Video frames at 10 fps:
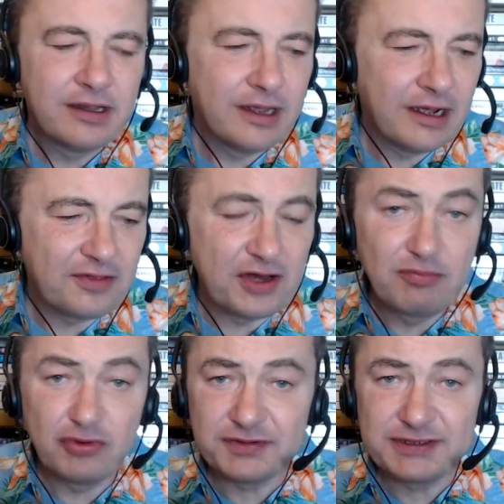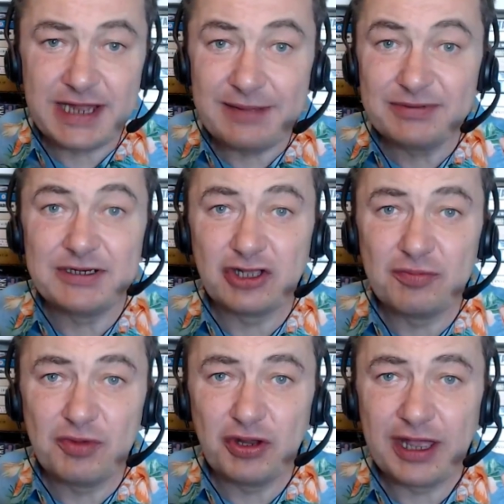The number of steps in a
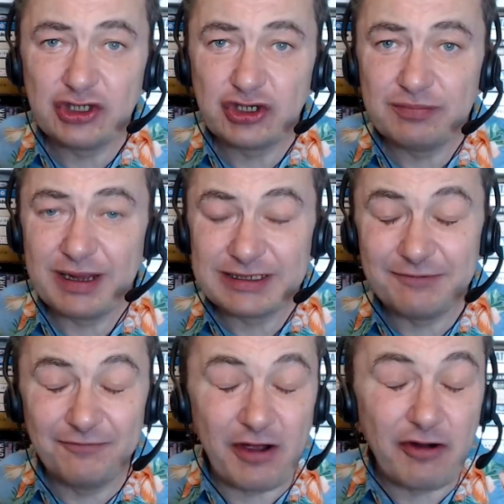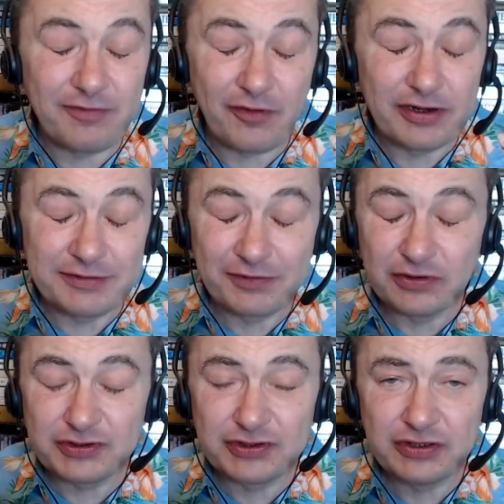communication makes it very, very
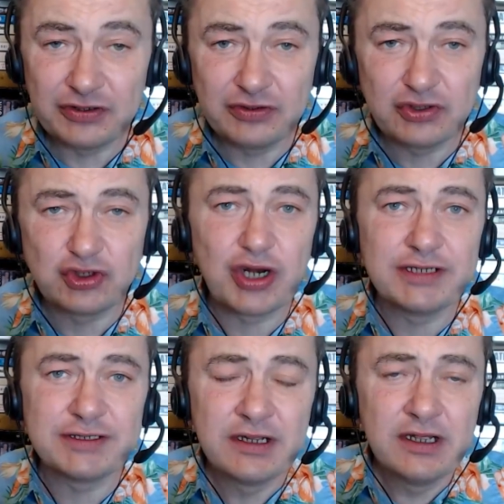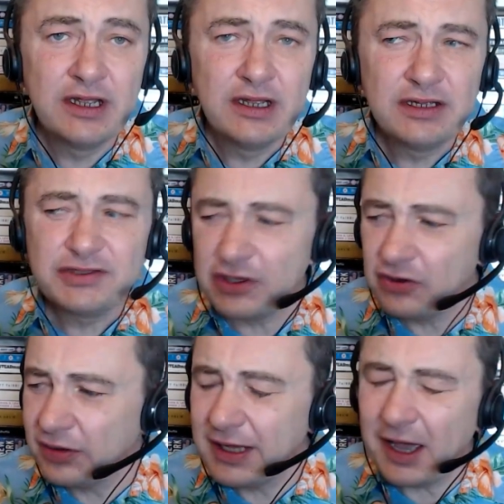difficult to trace.
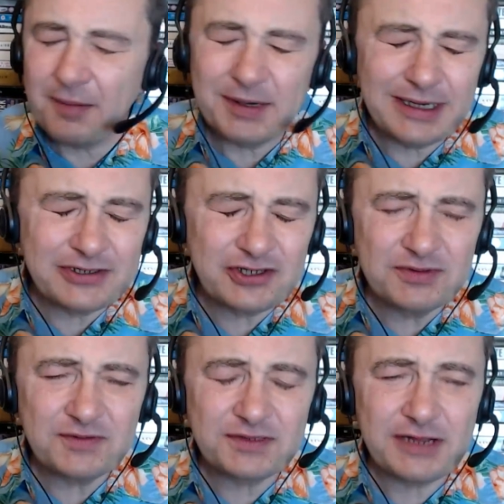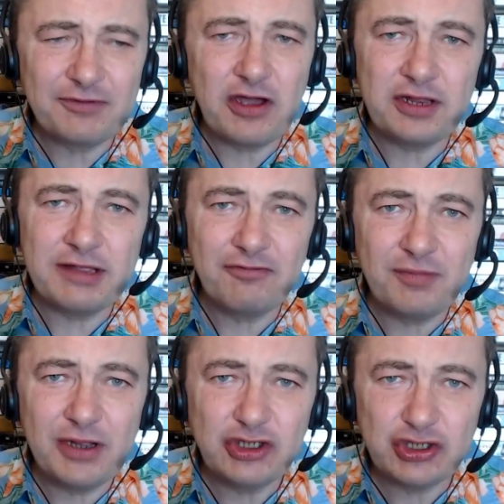So, yeah, I mean, in terms of safeguarding
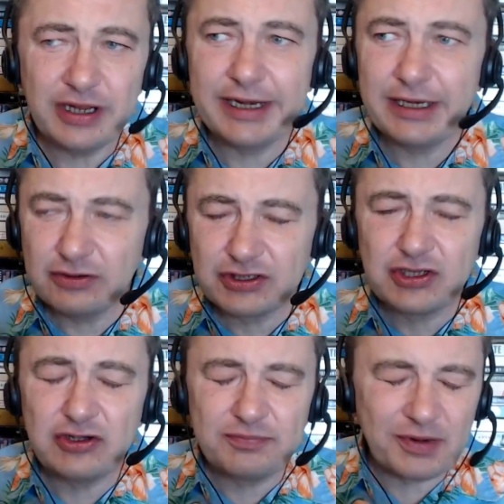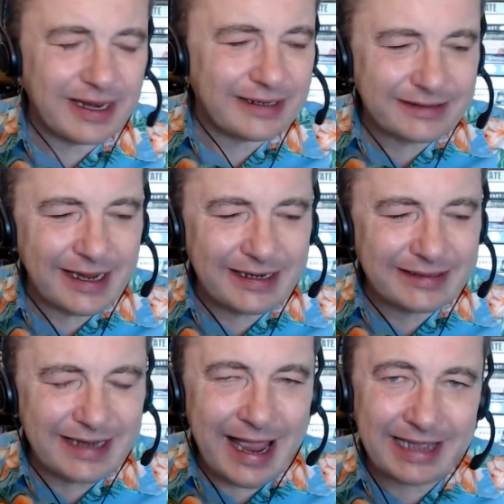information, it looks good, but it
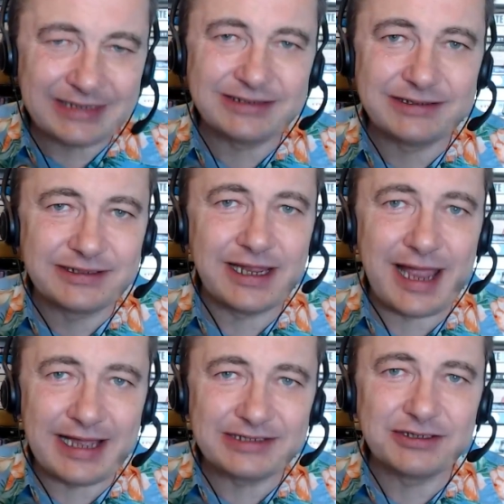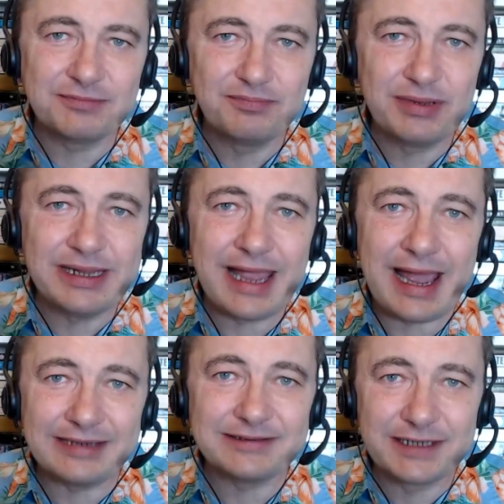has to be
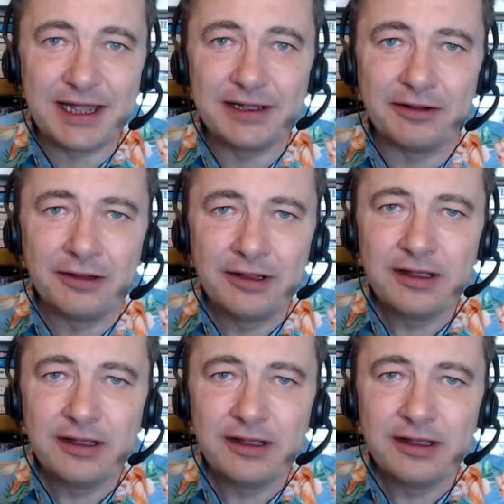at scale.